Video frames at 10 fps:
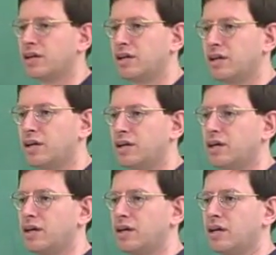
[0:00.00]

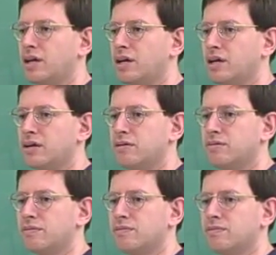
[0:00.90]

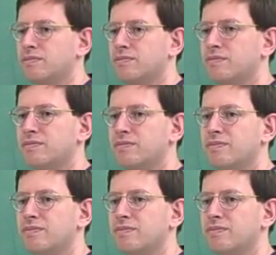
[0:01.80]
(no one is talking)